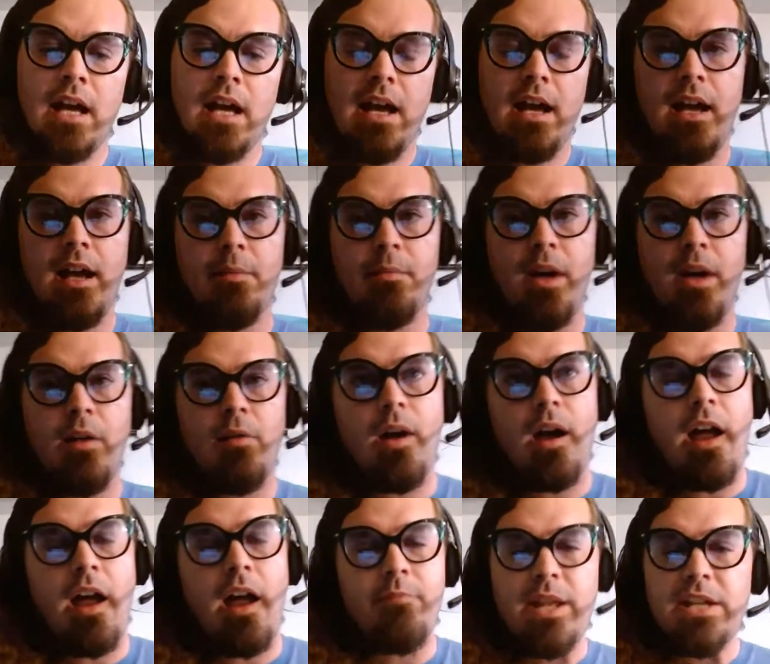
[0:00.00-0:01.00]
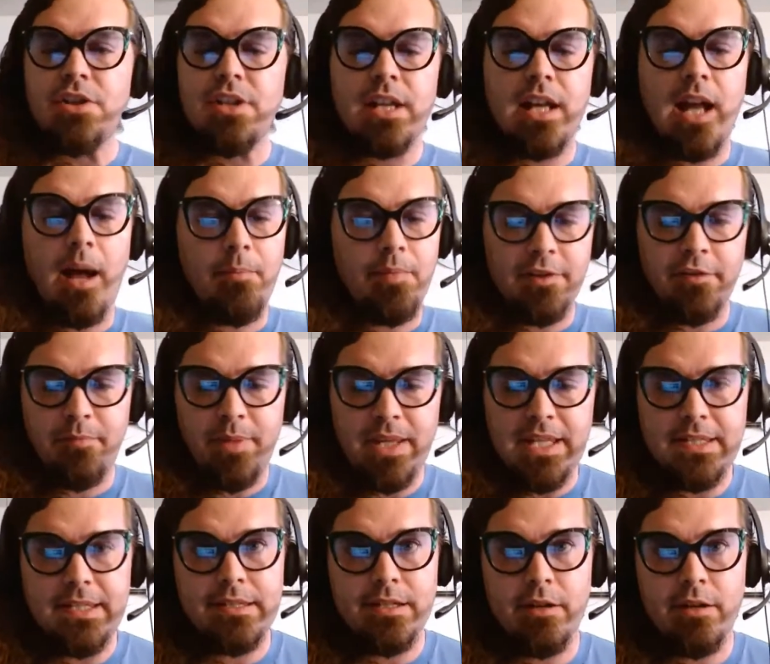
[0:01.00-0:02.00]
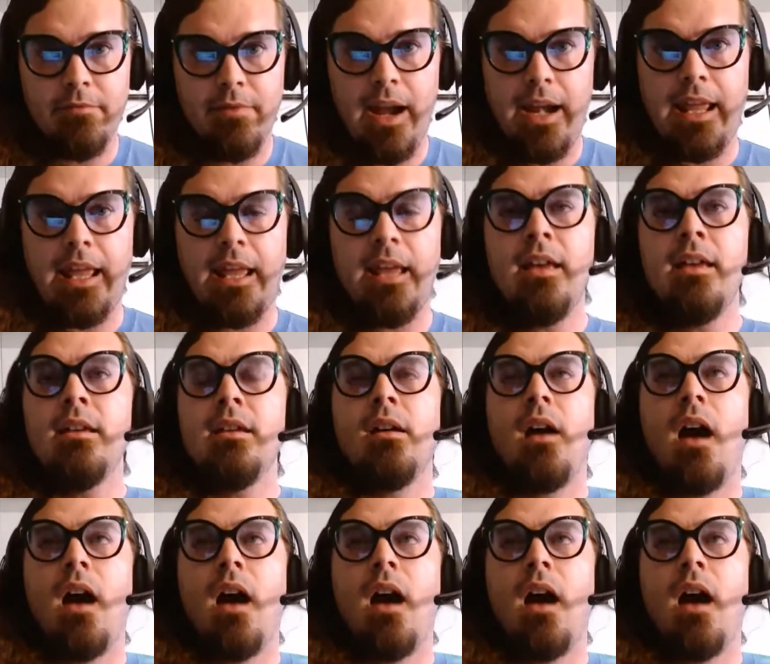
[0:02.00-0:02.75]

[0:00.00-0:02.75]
I've mentioned a couple of pieces already,